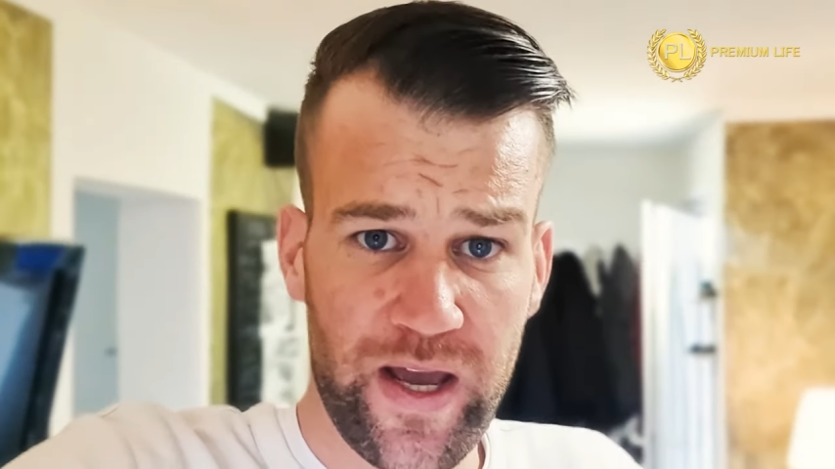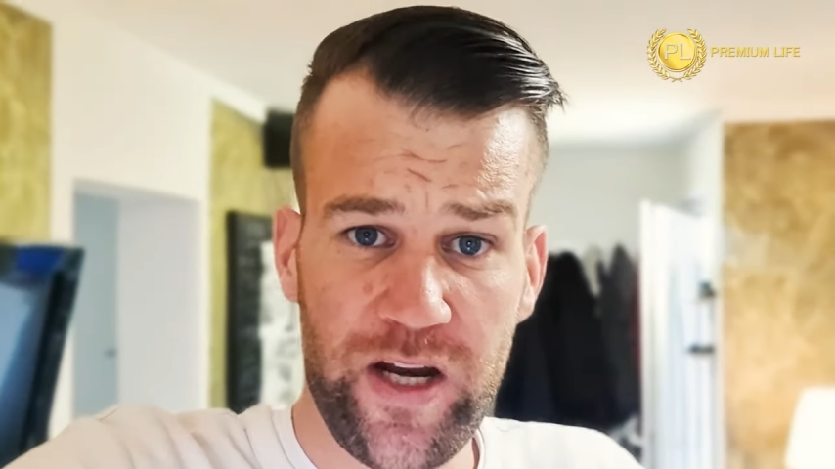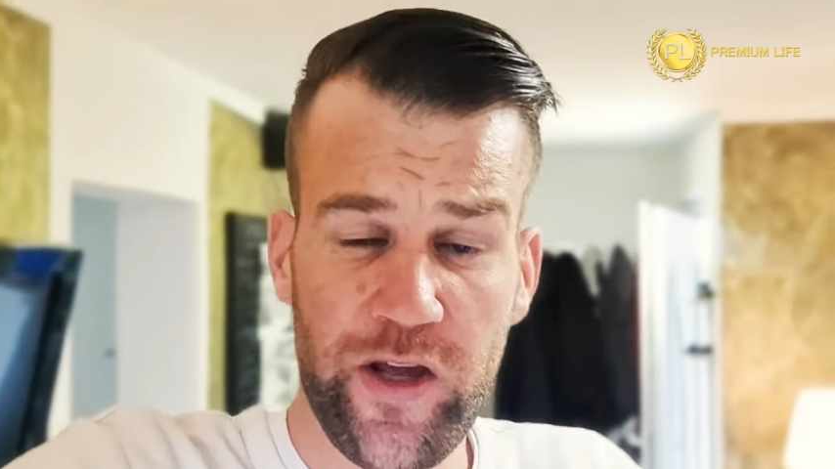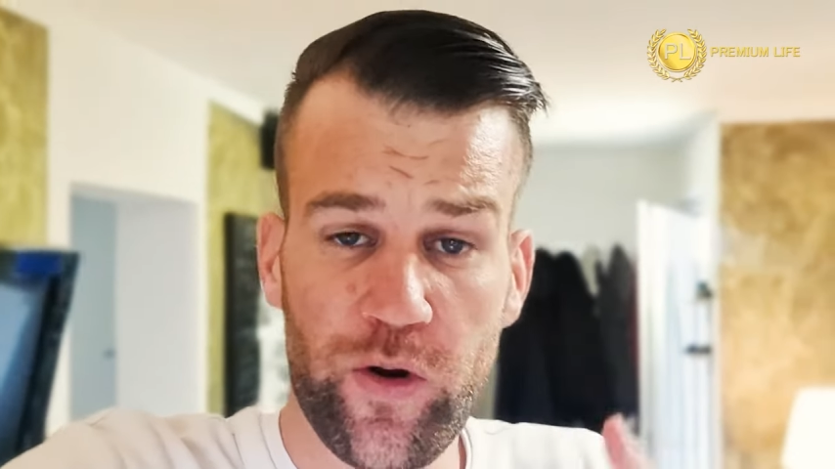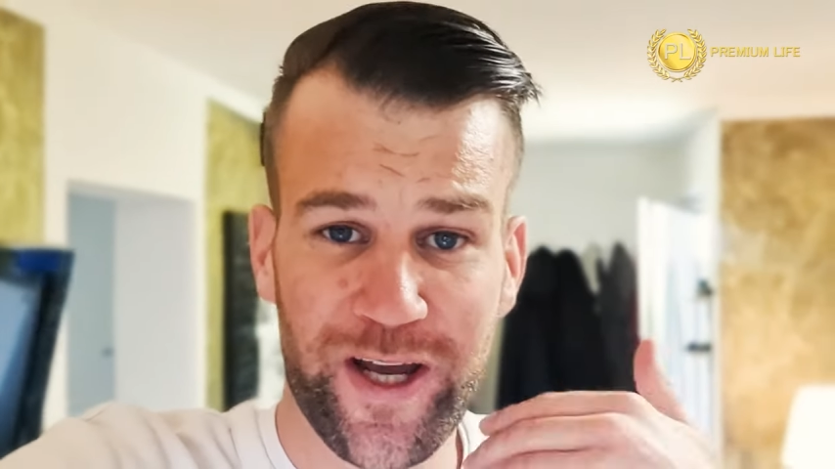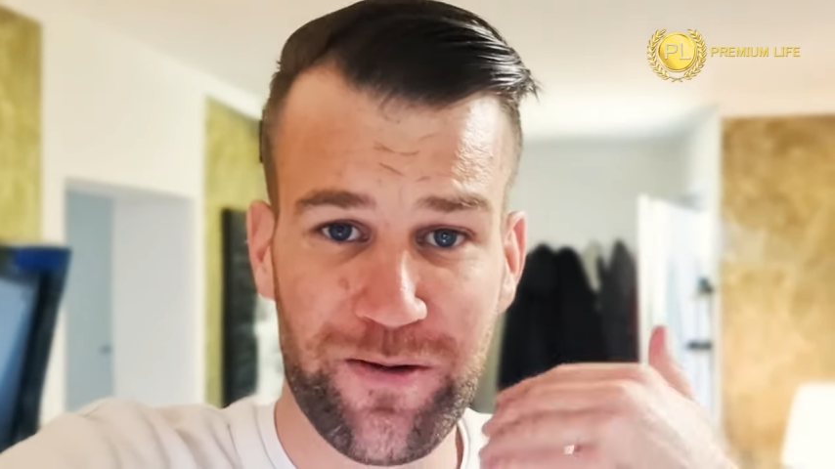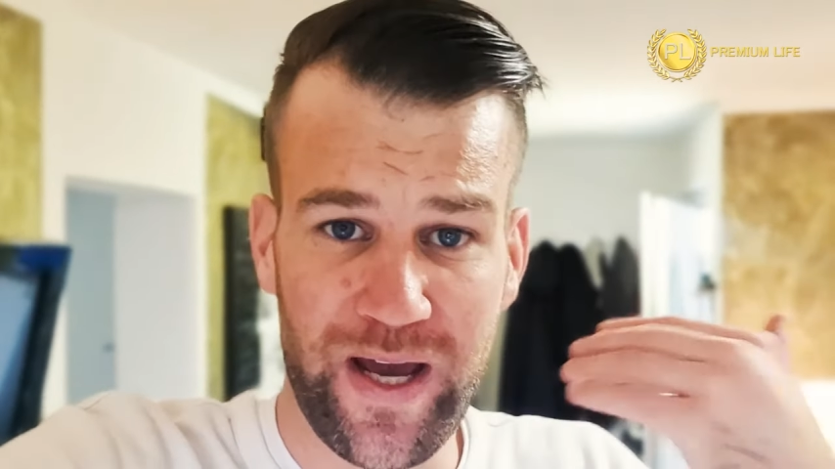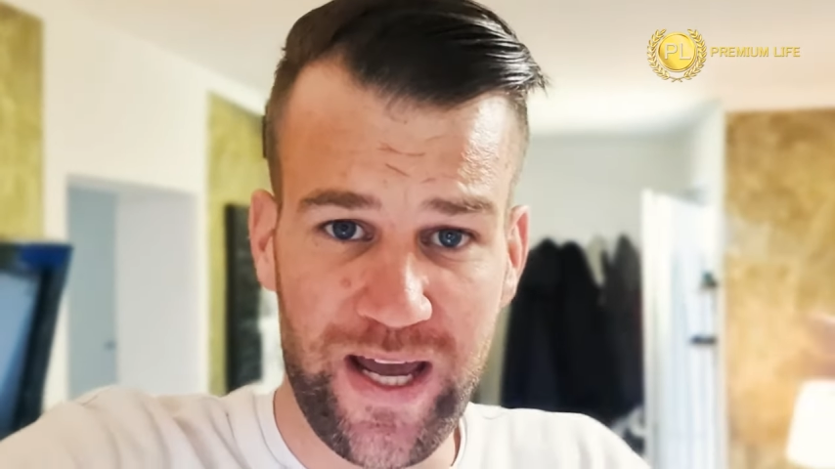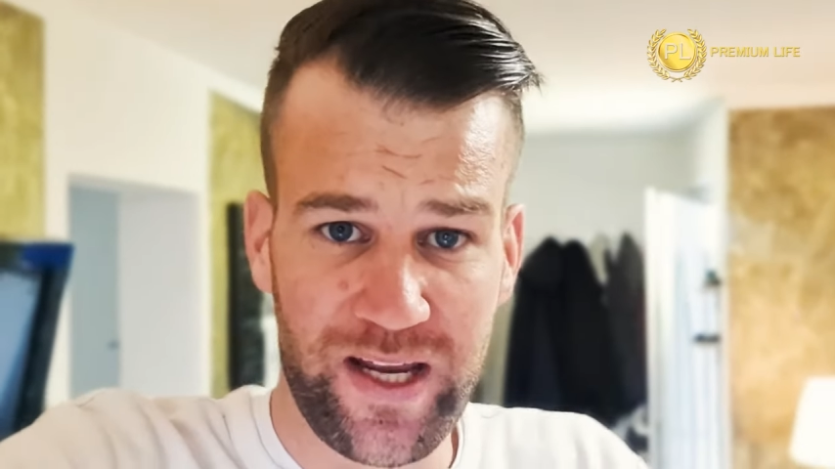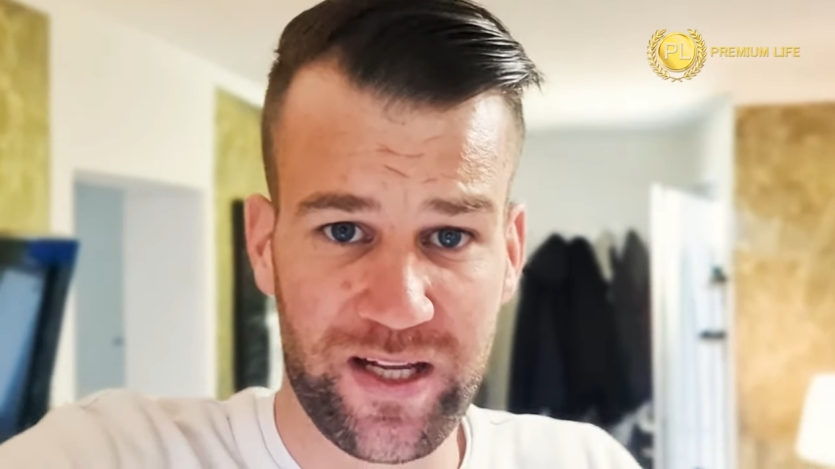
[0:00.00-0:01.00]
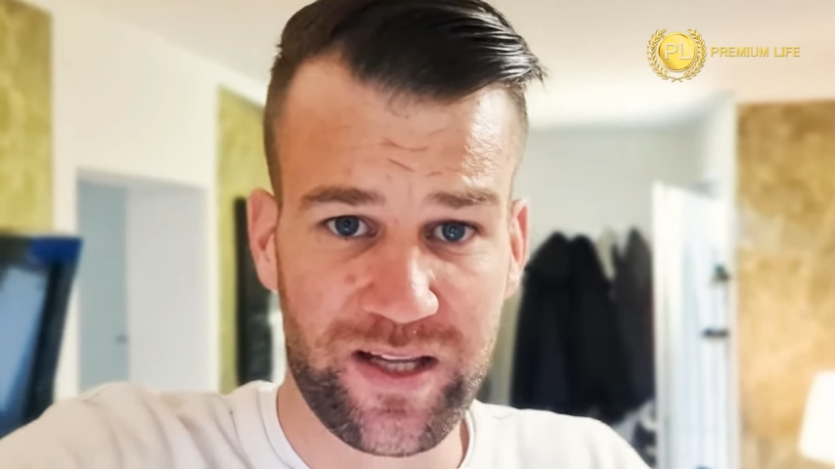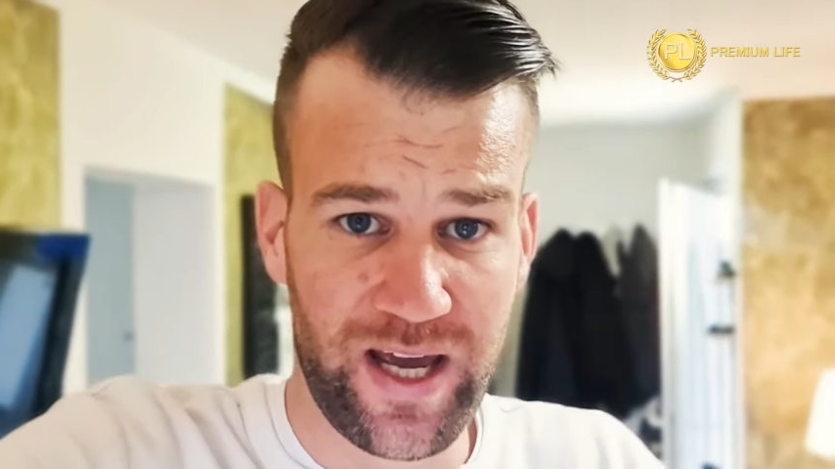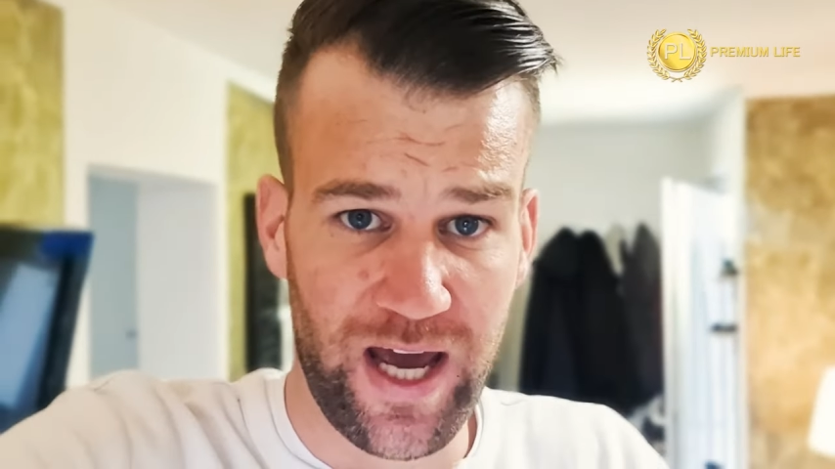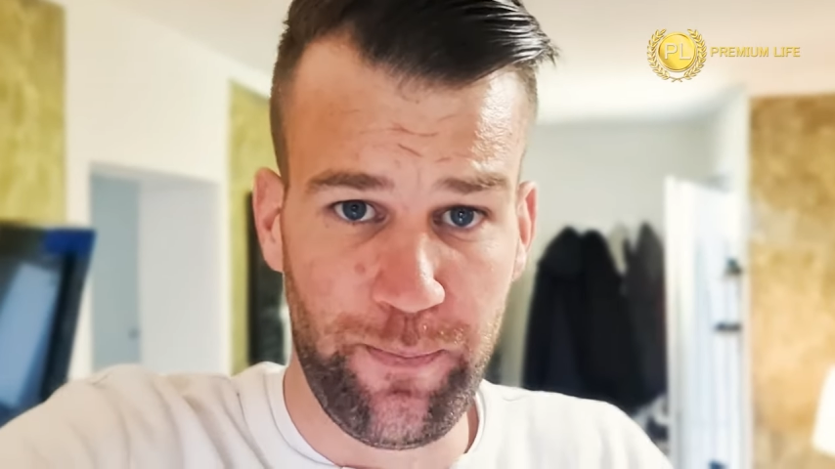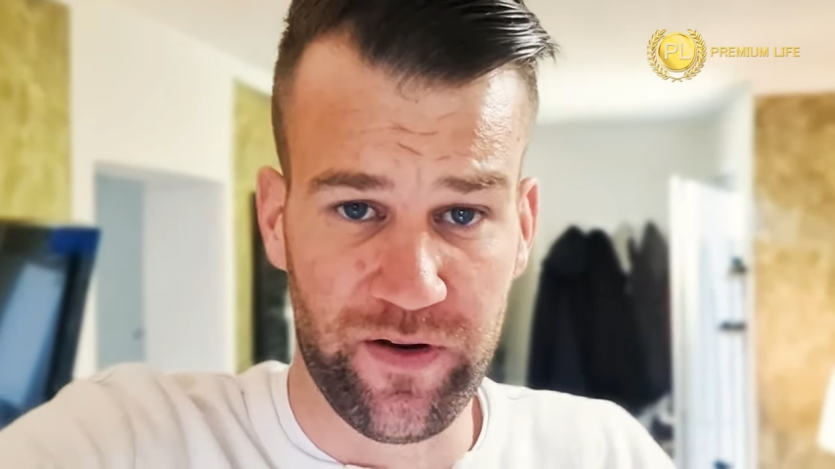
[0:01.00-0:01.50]
and you can make it
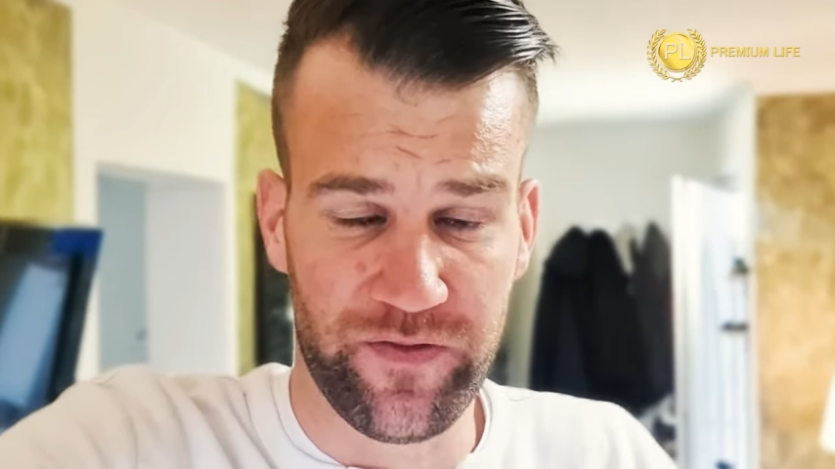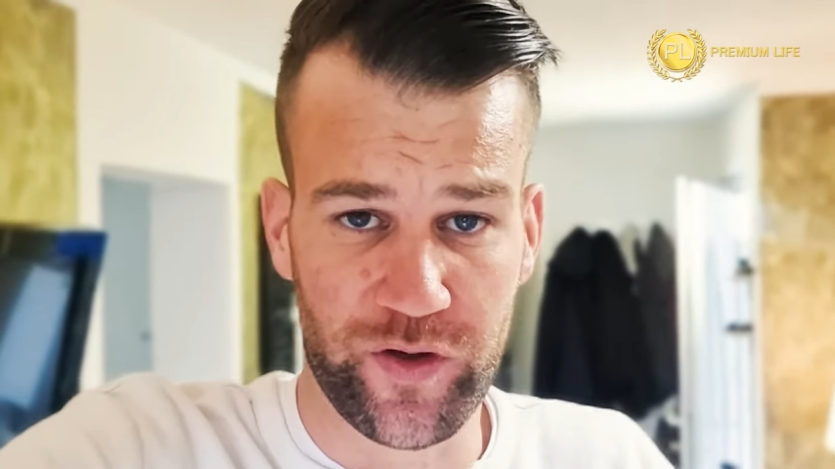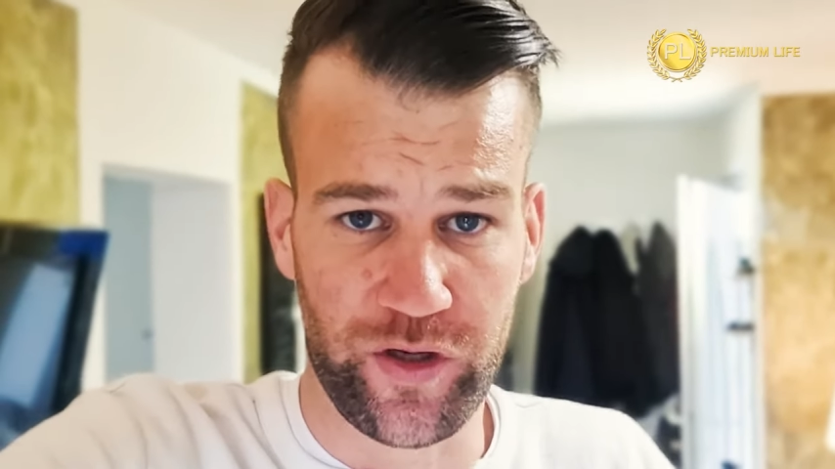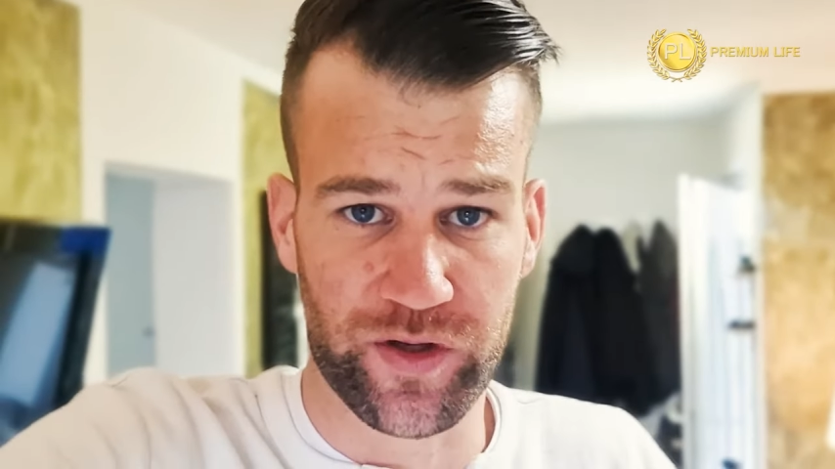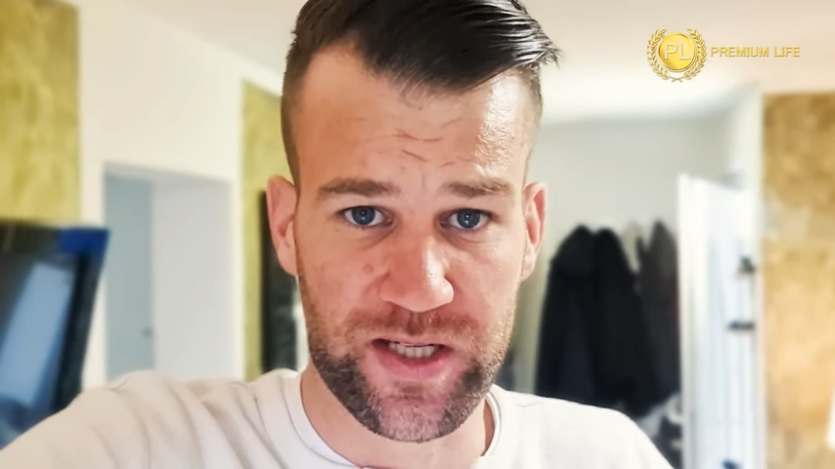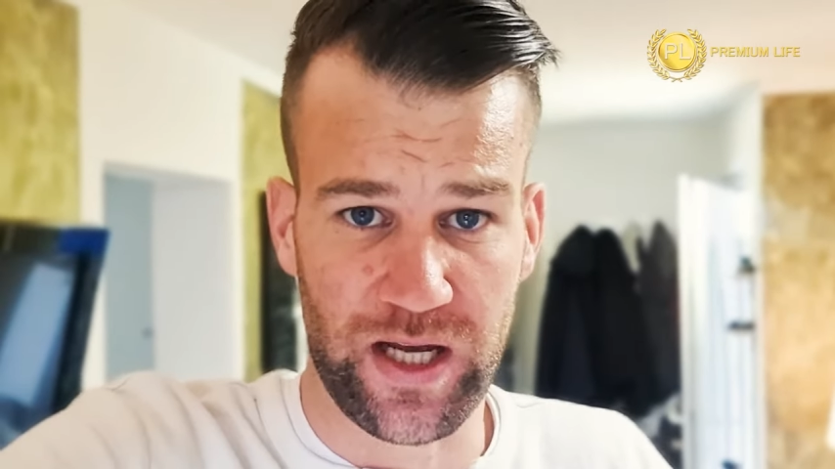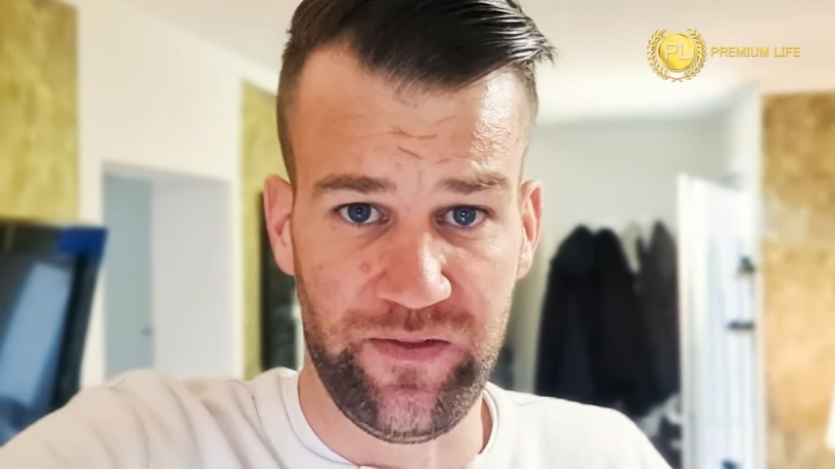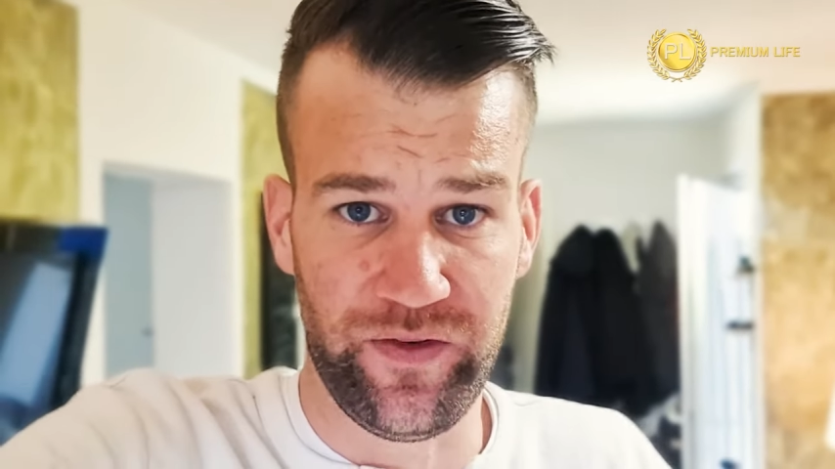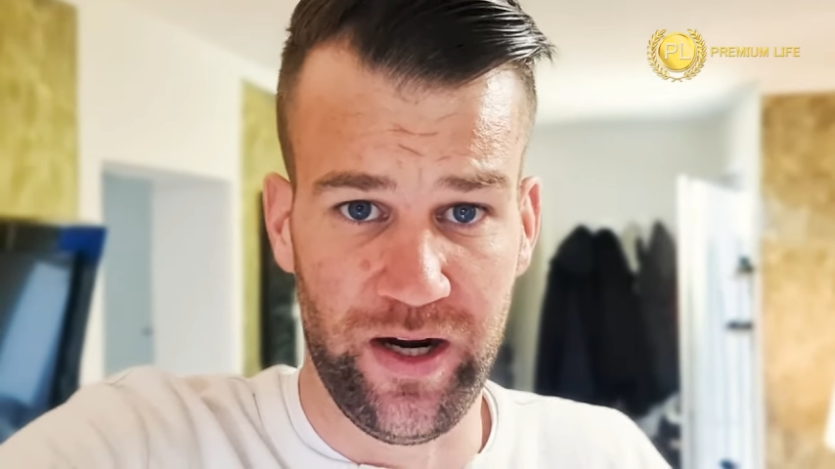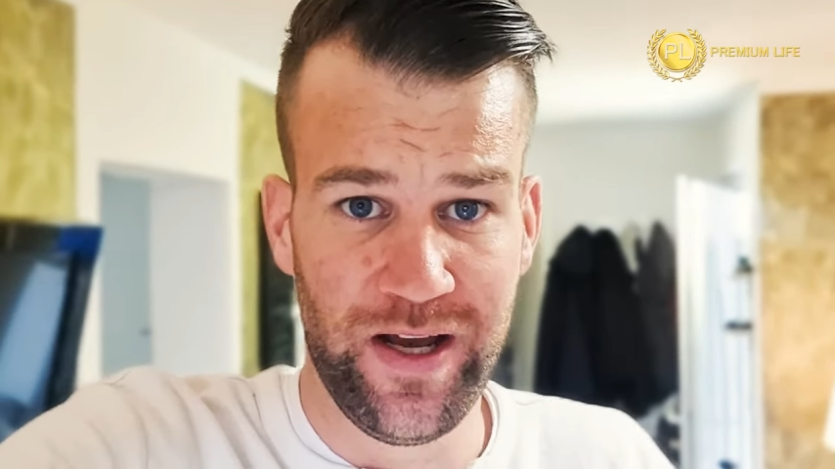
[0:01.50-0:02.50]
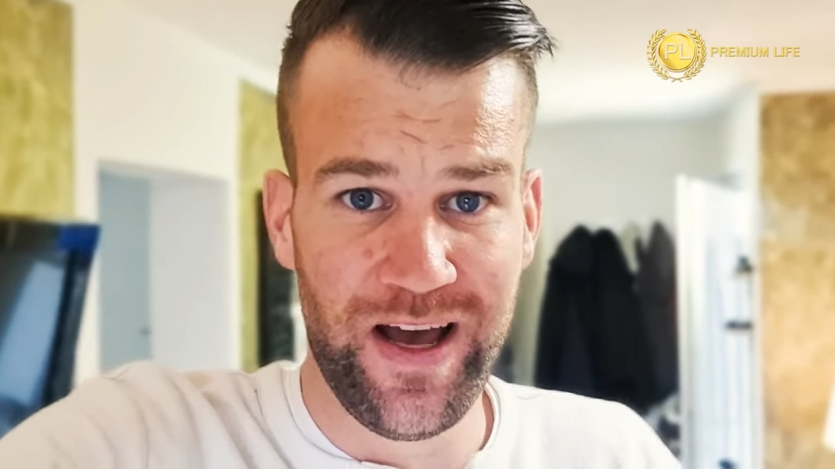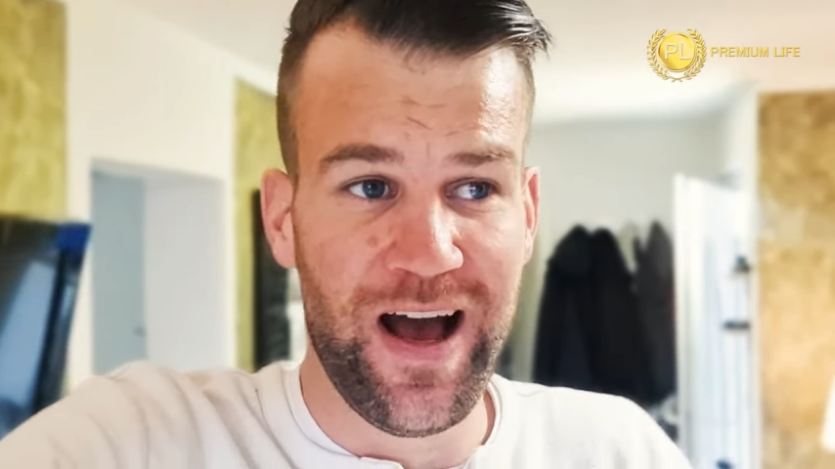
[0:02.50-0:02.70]
happen for yourself, right?